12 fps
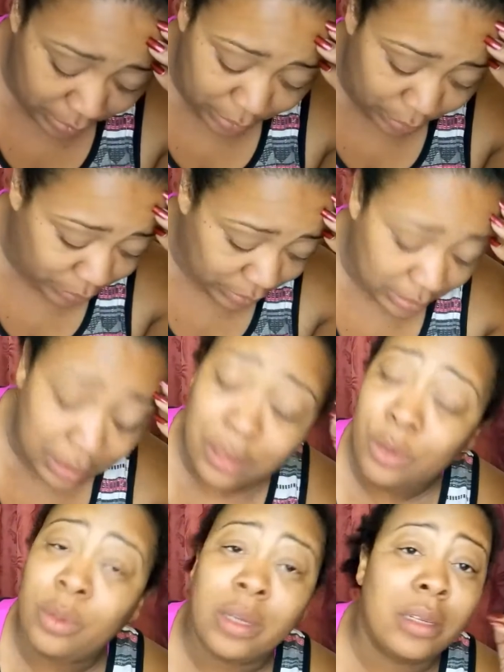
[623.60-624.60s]

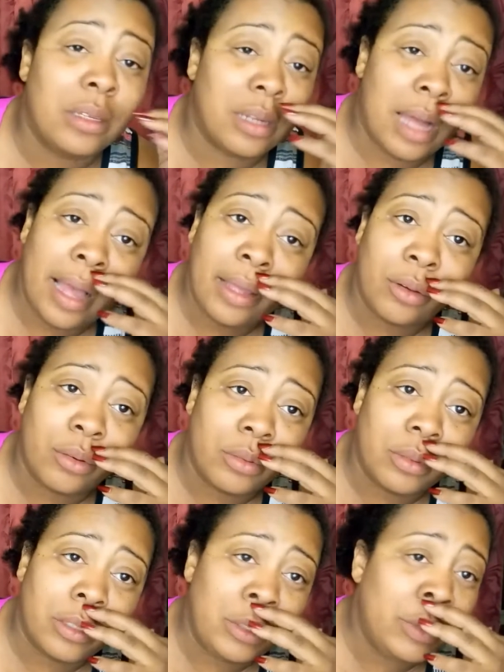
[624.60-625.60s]
You in denial.
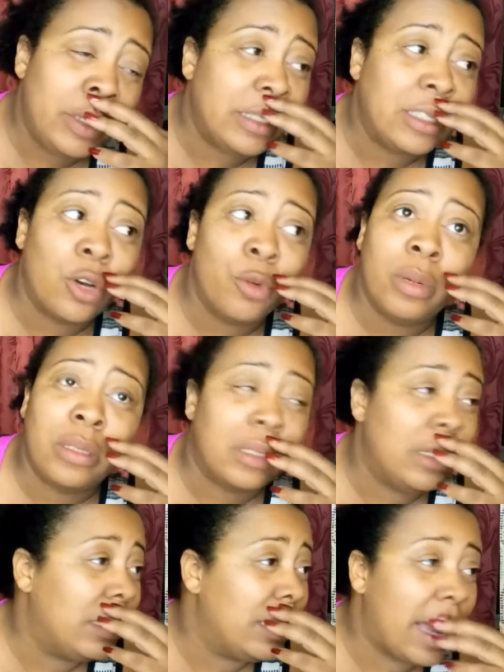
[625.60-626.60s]
You so much
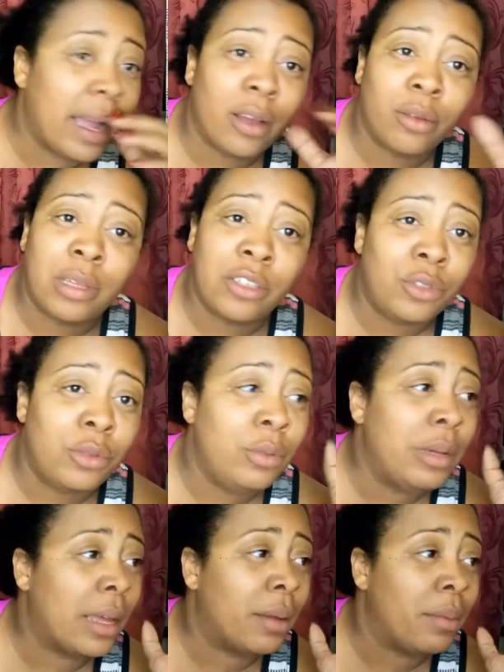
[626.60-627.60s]
in denial that you
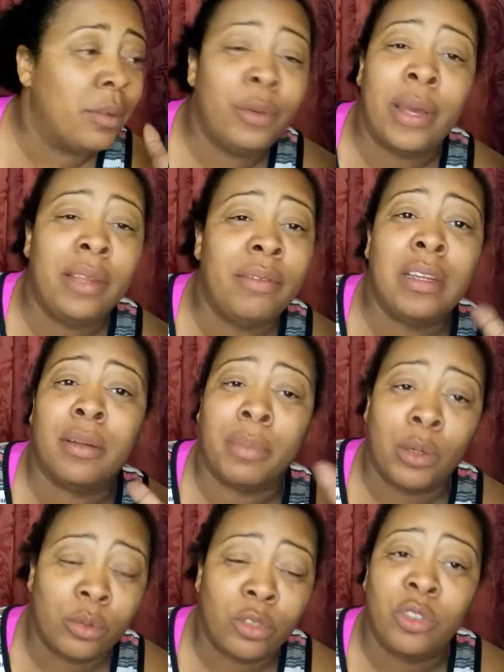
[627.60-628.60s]
ain't even in a
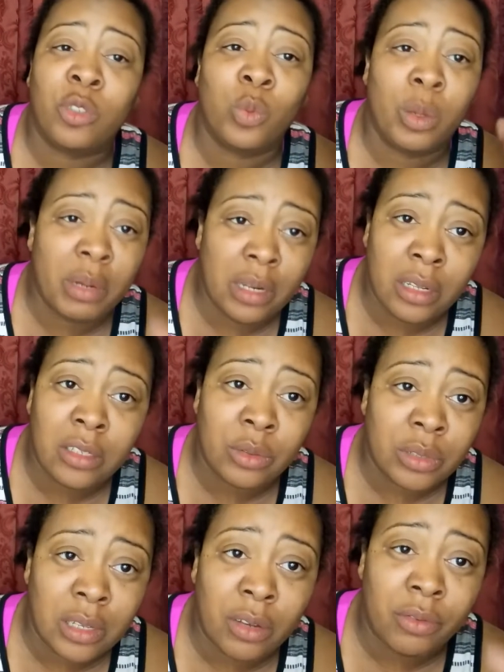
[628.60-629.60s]
boat. You swimming in it
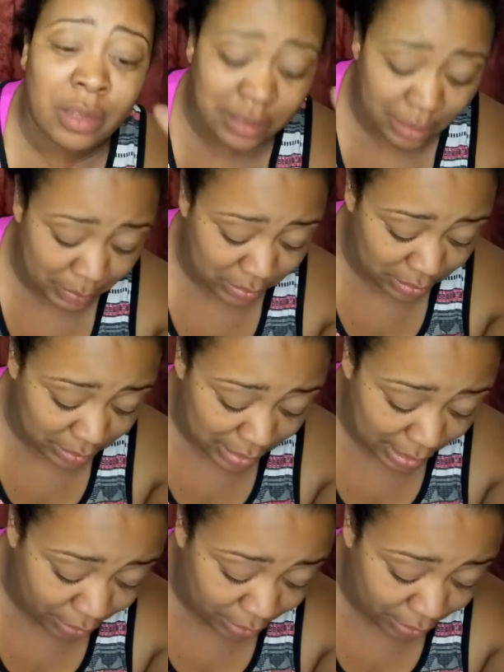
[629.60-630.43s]
yourself. That's how much in denial